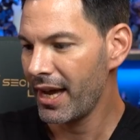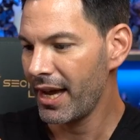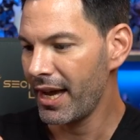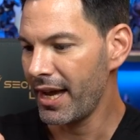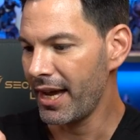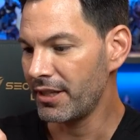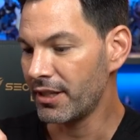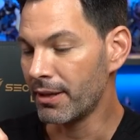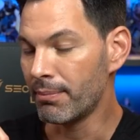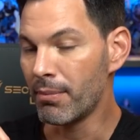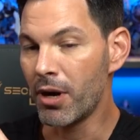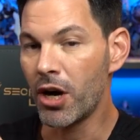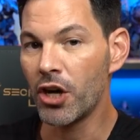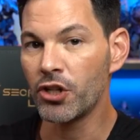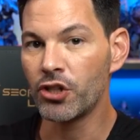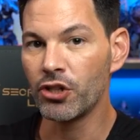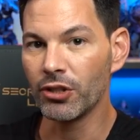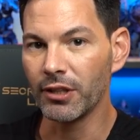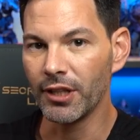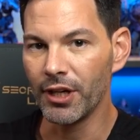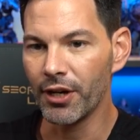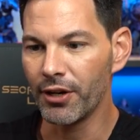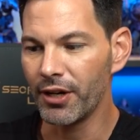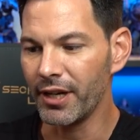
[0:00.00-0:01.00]
and the
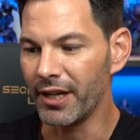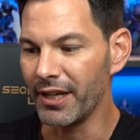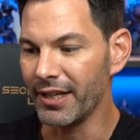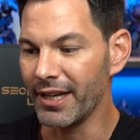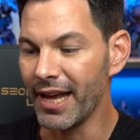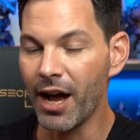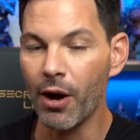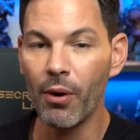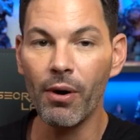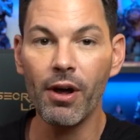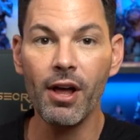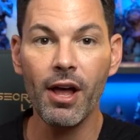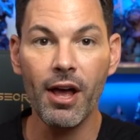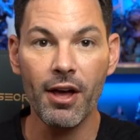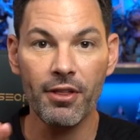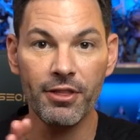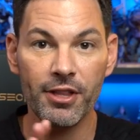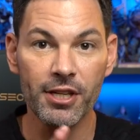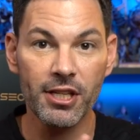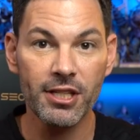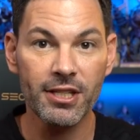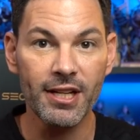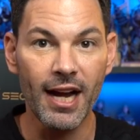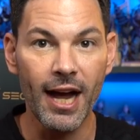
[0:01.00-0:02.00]
modularity. Now,
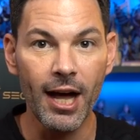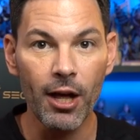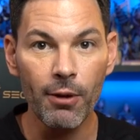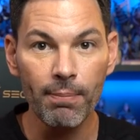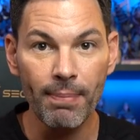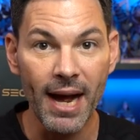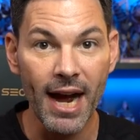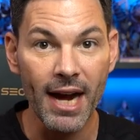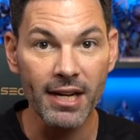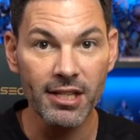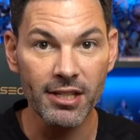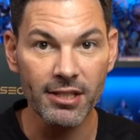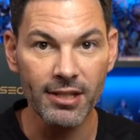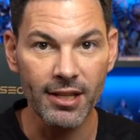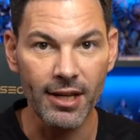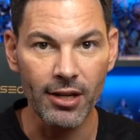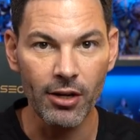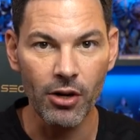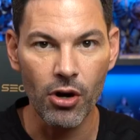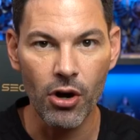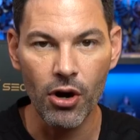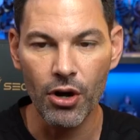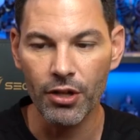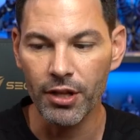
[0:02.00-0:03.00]
the style packs, as they
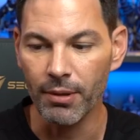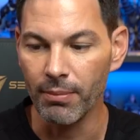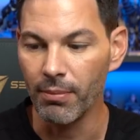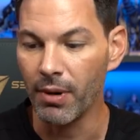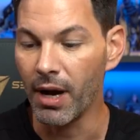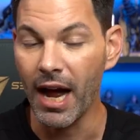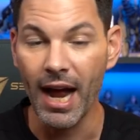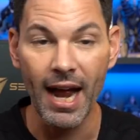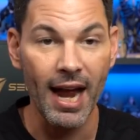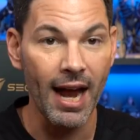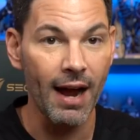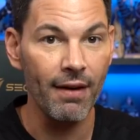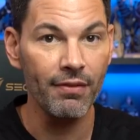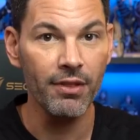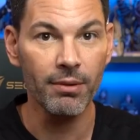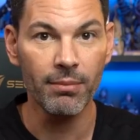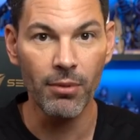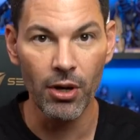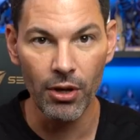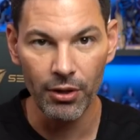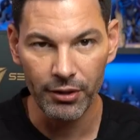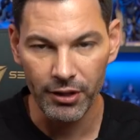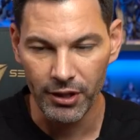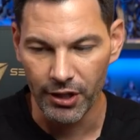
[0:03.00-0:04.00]
call them, I have them
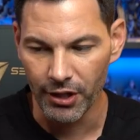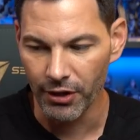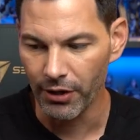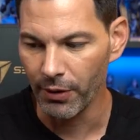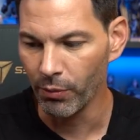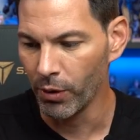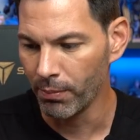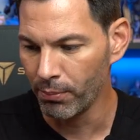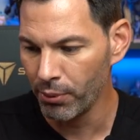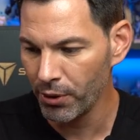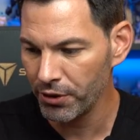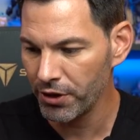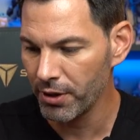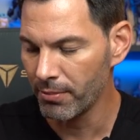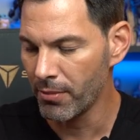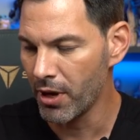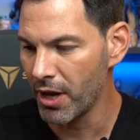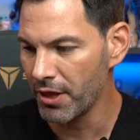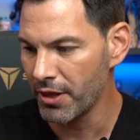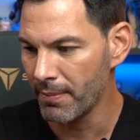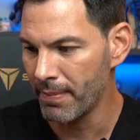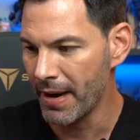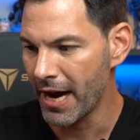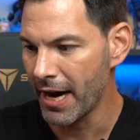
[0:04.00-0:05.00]
all here, and we'll put them
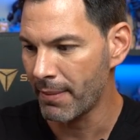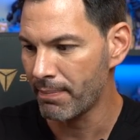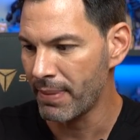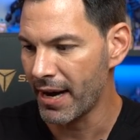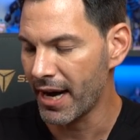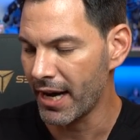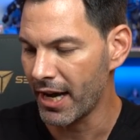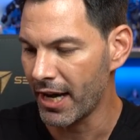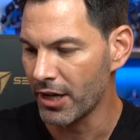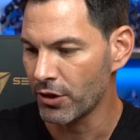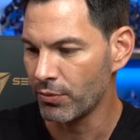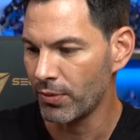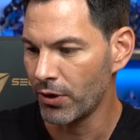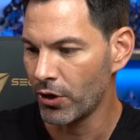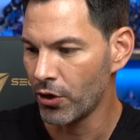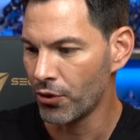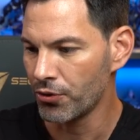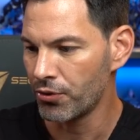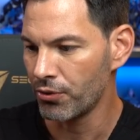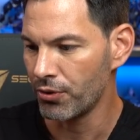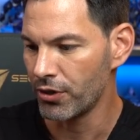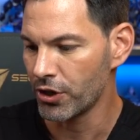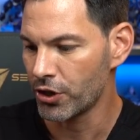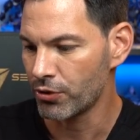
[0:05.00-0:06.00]
on the backpack as we go
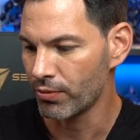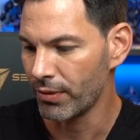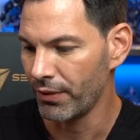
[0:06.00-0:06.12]
through this